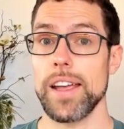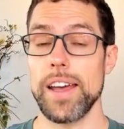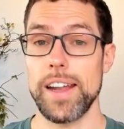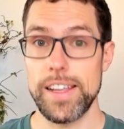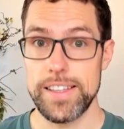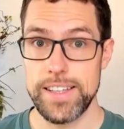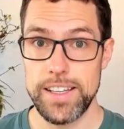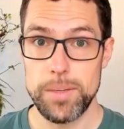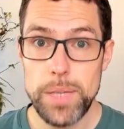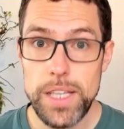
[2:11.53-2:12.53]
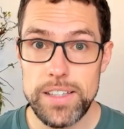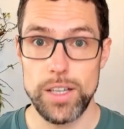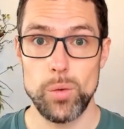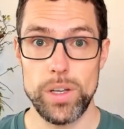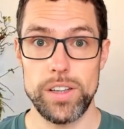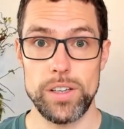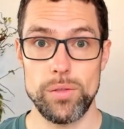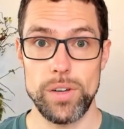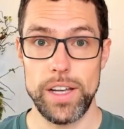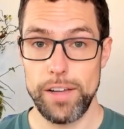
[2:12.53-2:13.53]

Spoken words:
Can I attend a meeting with you?